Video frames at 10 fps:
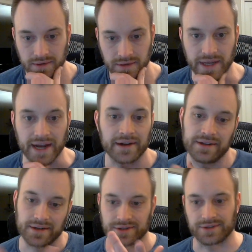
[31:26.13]
Yeah,
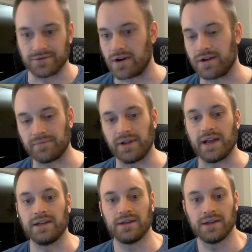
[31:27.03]
it is just too hard to
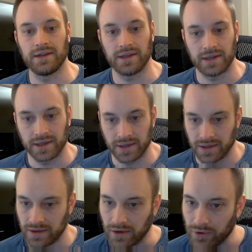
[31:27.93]
play.
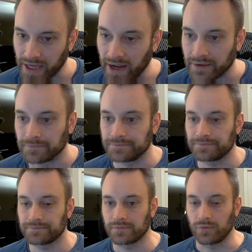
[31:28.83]
Okay.
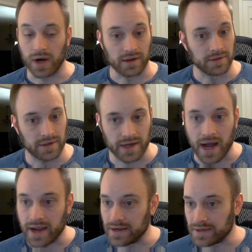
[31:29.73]
Well,
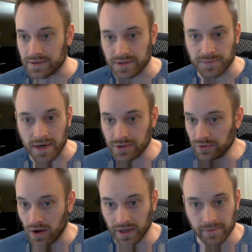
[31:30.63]
I spent
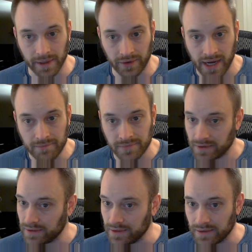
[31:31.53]
too long in the middle game.
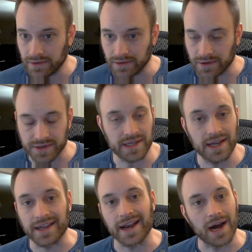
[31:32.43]
You can see
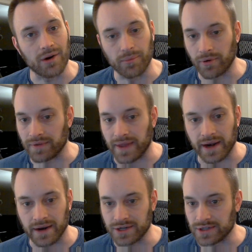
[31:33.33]
again how important
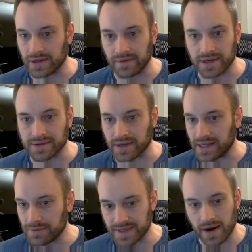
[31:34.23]
that initiative is. Like,
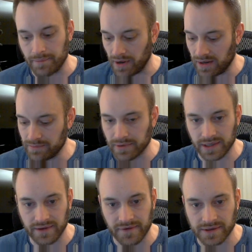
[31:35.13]
he was down a pawn,
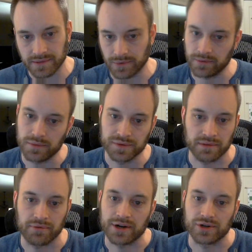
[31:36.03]
but he found some good moves
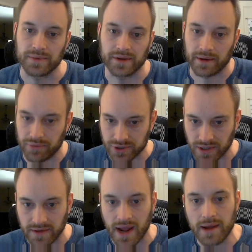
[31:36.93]
to pressure me, like
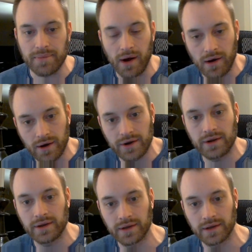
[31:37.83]
pushing the A pawn.